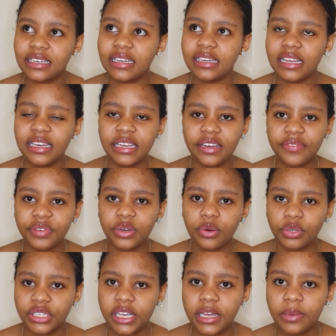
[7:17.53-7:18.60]
11 or
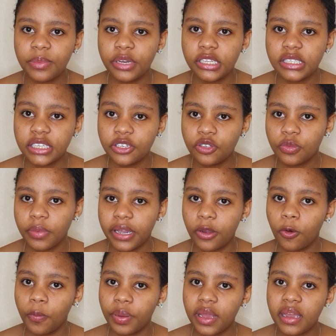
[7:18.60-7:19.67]
10 months into my
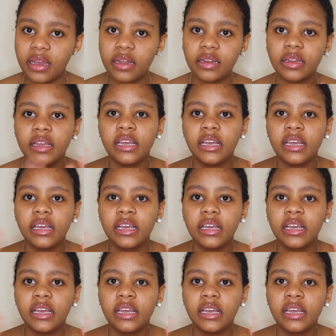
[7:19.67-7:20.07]
au pair,